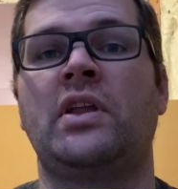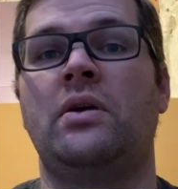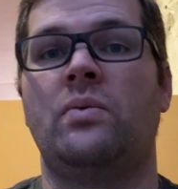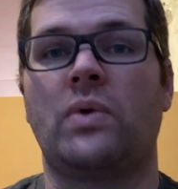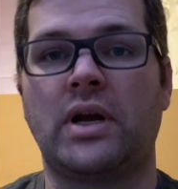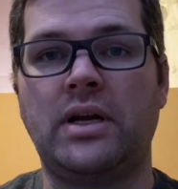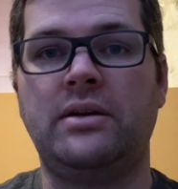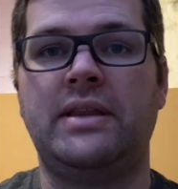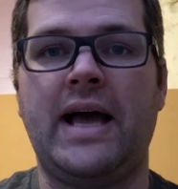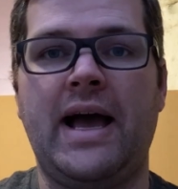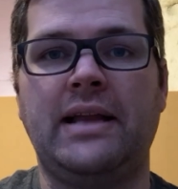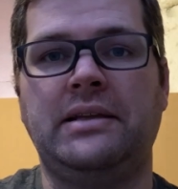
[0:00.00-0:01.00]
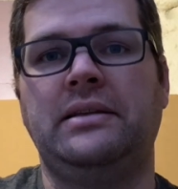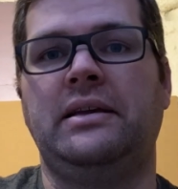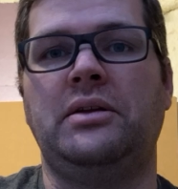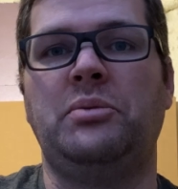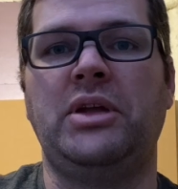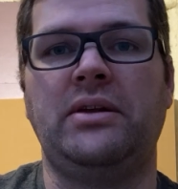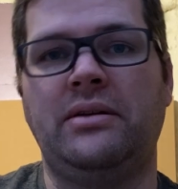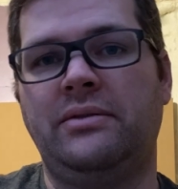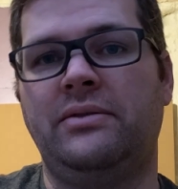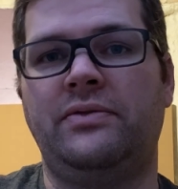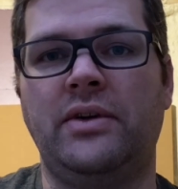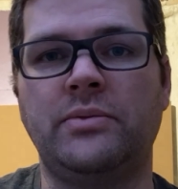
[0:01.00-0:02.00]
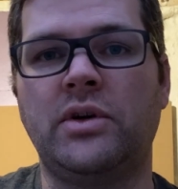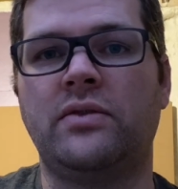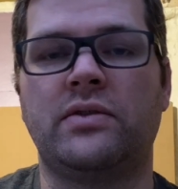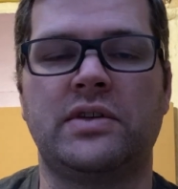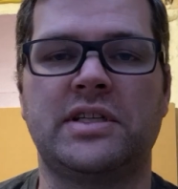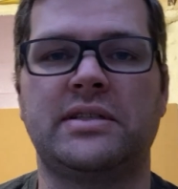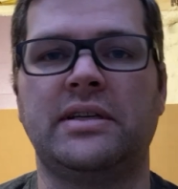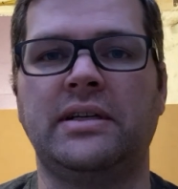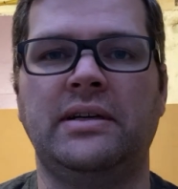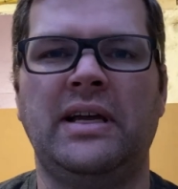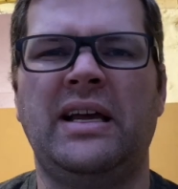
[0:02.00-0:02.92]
We're going to do that. It'll be filmed over just a